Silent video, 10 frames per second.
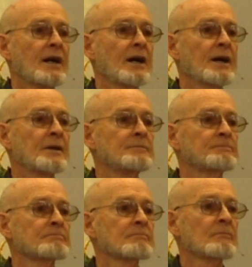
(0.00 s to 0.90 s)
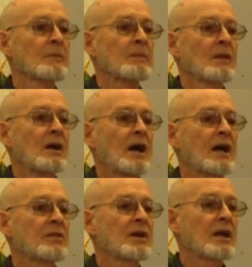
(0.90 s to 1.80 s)
Um,
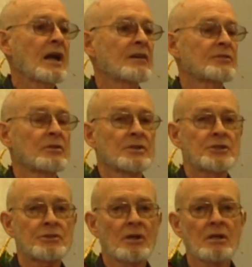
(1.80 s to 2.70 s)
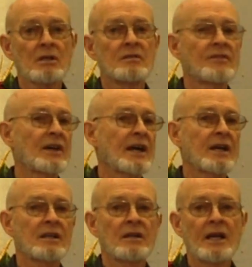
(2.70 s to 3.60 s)
and then after the struggle of
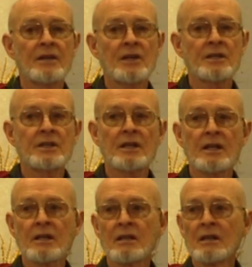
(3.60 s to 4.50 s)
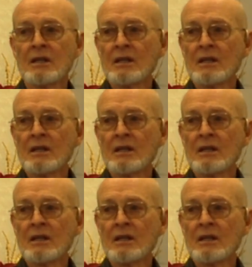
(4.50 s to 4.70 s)
that and, and then getting